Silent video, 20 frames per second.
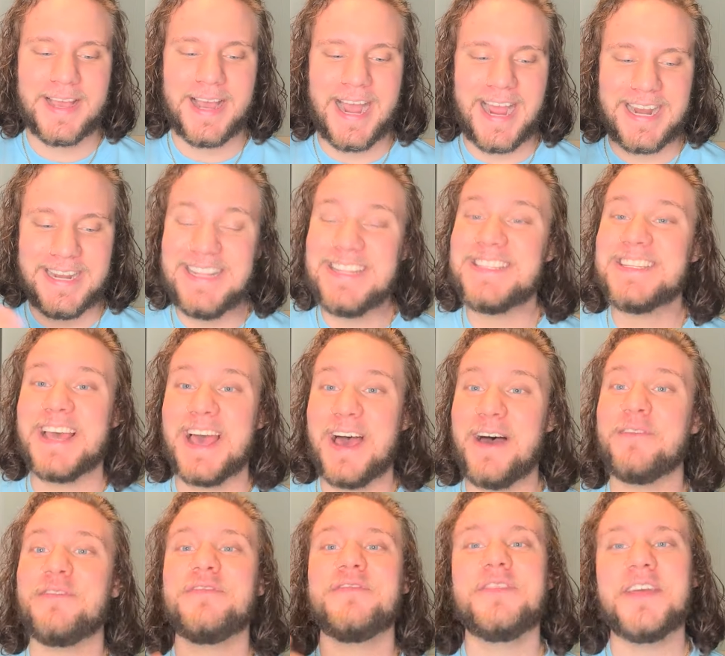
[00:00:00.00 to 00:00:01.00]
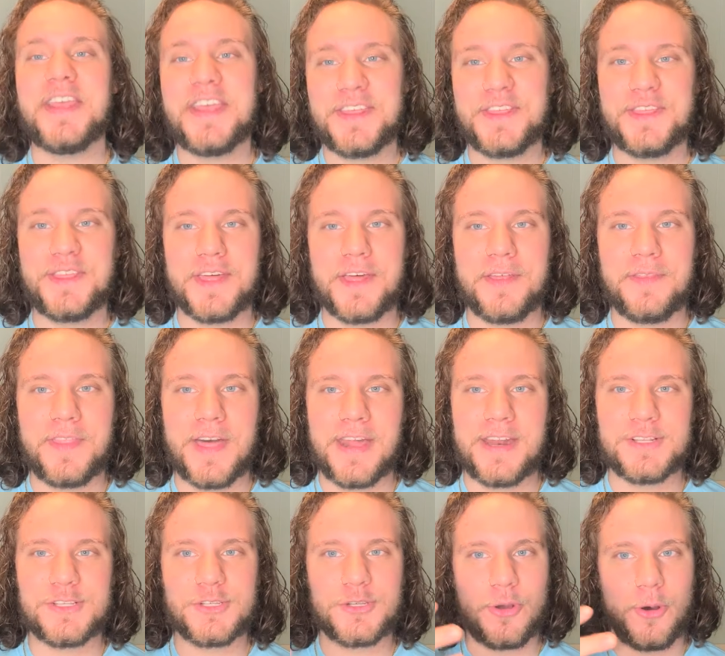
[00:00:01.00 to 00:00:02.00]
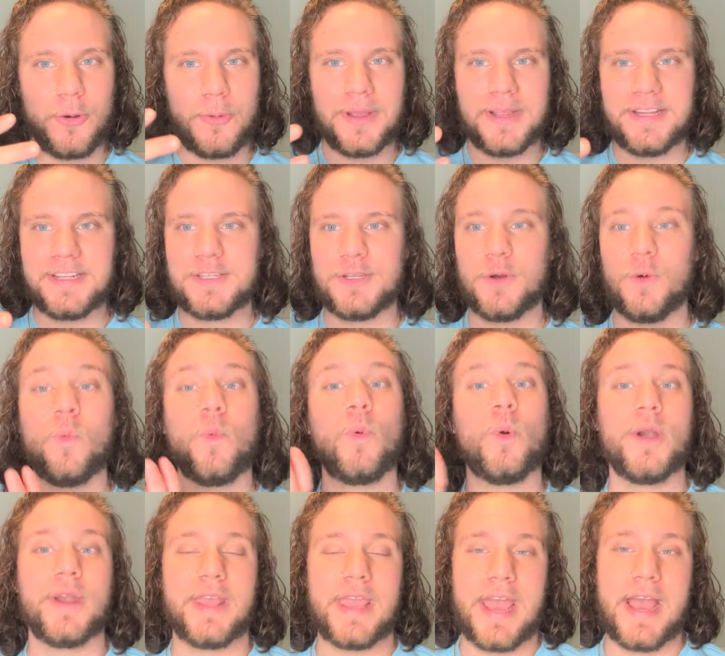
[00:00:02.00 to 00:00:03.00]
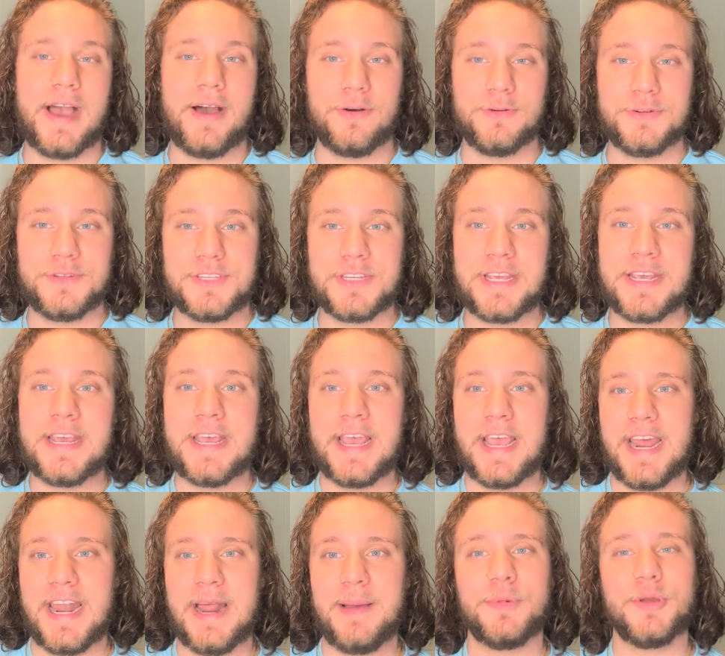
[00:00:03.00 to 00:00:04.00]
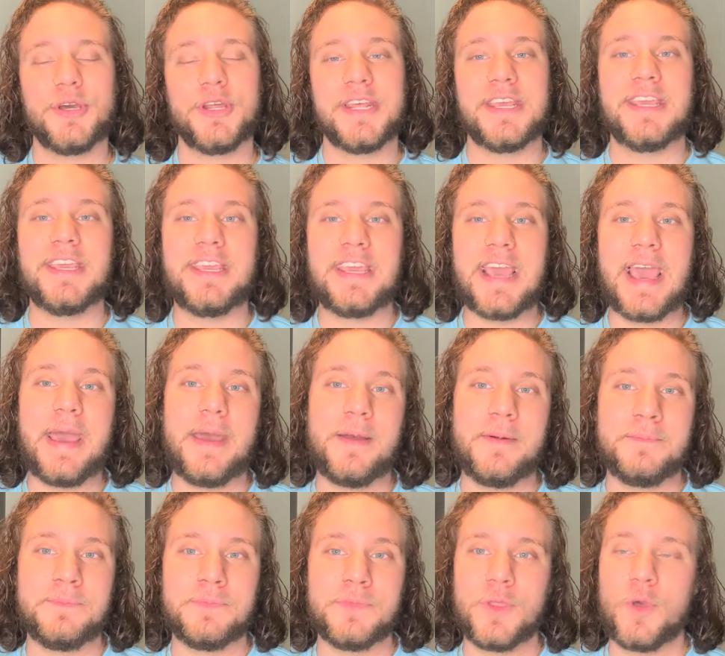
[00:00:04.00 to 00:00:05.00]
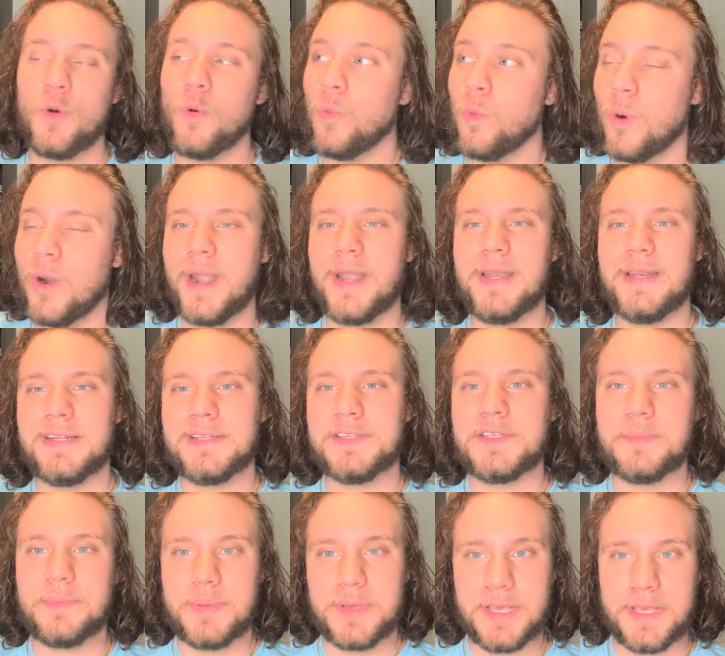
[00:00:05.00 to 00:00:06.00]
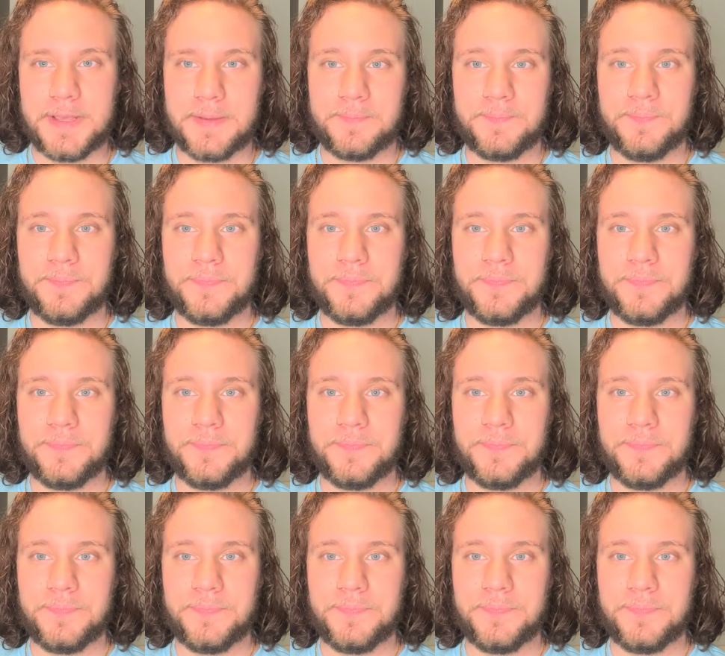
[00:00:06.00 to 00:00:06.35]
I need to have faith that it's going to work out and I'm going to get where I need to be.